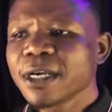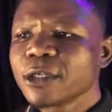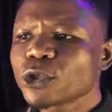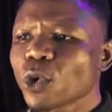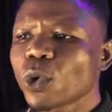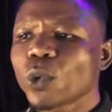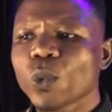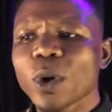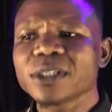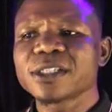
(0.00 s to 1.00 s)
So
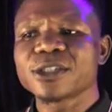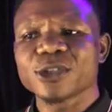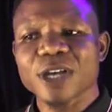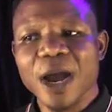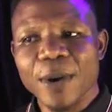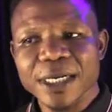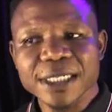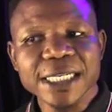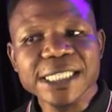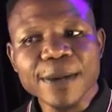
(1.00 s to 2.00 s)
what is our
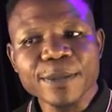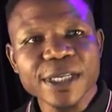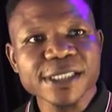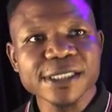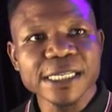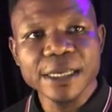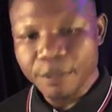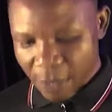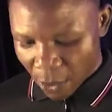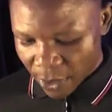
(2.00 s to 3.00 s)
database
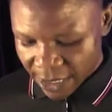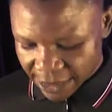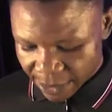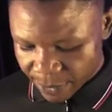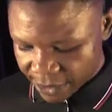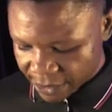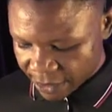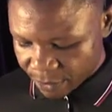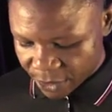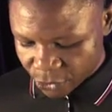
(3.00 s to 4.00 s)
name? Our database
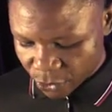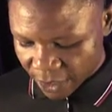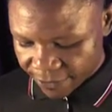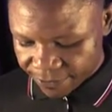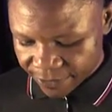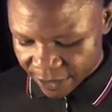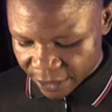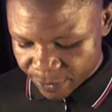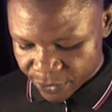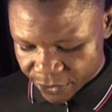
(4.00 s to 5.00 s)
name is Ola
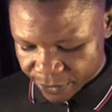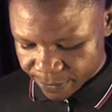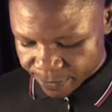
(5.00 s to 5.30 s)
Philips.